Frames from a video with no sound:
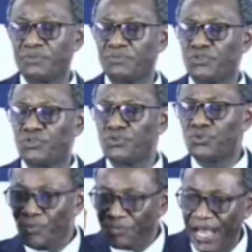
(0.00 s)
June
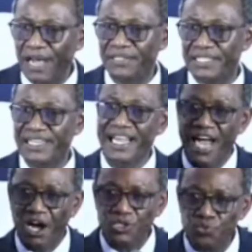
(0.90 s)
2000, I
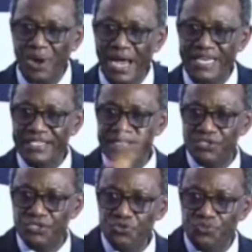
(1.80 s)
was running these
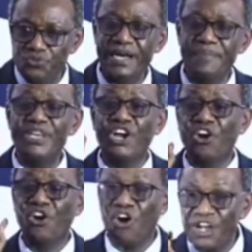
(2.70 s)
two projects
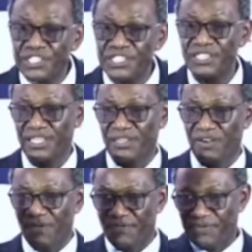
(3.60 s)
because
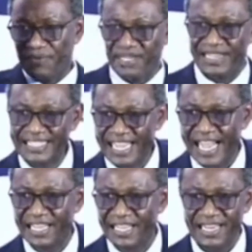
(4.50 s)
of that
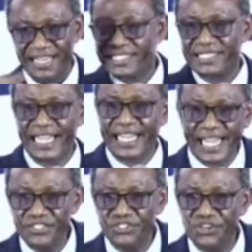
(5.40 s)
guy, the
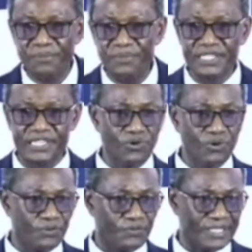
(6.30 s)
second job didn't go
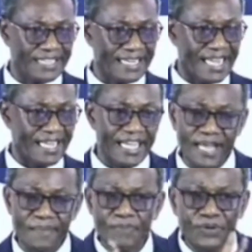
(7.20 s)
for tender.
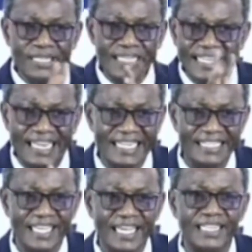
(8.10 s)
And people didn't
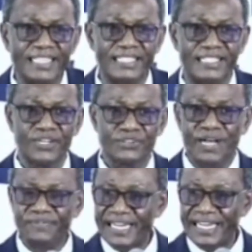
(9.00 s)
understand it.
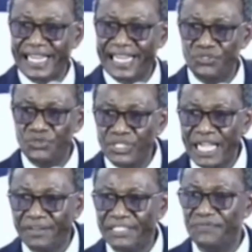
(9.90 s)
So after the CAN
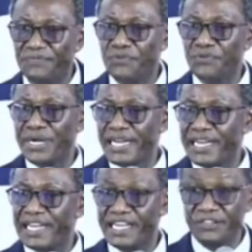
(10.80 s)
2000, if you read
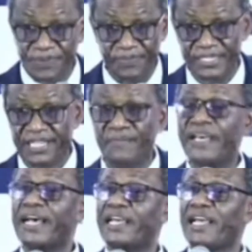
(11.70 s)
the newspapers
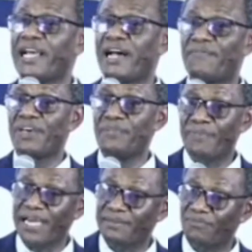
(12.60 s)
out there, I've in
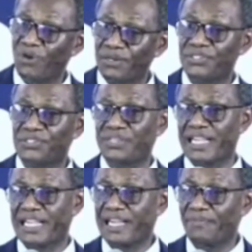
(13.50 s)
my box, you can
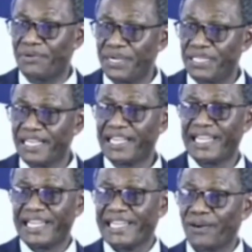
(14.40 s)
come and read.
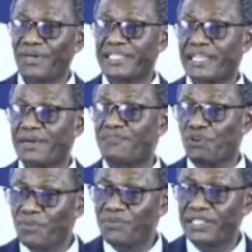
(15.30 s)
There was a
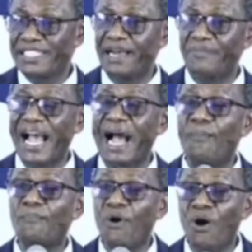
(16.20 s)
probe, they term
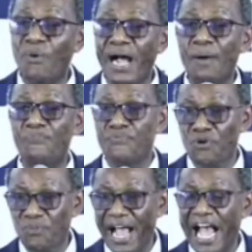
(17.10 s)
Abon Waha probe.
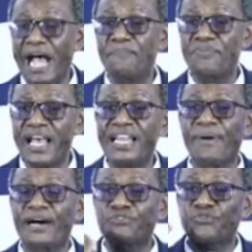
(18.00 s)
I appeared
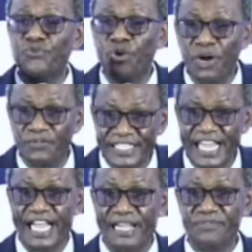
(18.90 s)
about 12
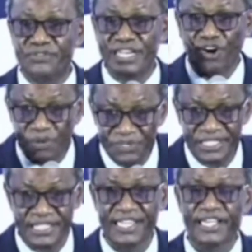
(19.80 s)
times to the
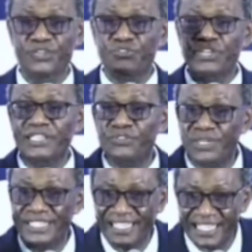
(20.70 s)
committee. It was, it
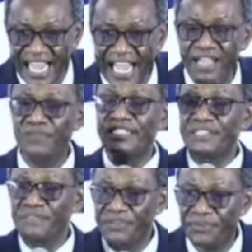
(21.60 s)
was live on
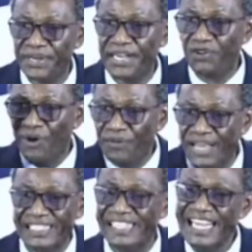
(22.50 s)
TV3 and all
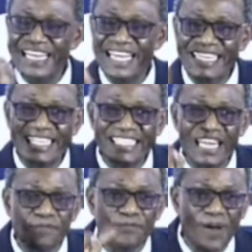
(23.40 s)
that. They
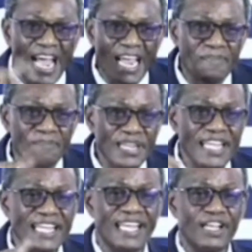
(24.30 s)
didn't find
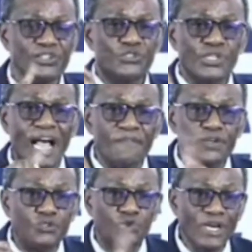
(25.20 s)
me having
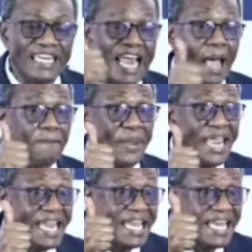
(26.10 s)
stolen a pin.